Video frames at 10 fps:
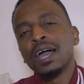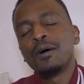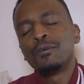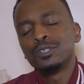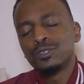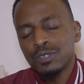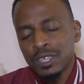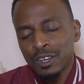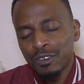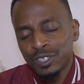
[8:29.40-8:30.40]
I want you to
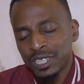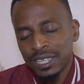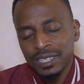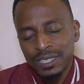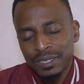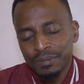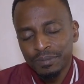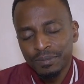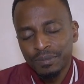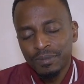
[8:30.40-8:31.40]
think of seeds
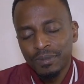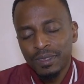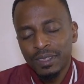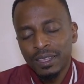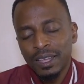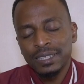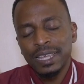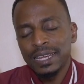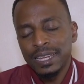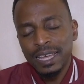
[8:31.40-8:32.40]
as
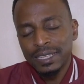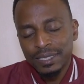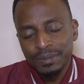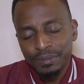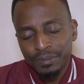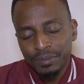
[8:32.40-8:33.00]
ideas.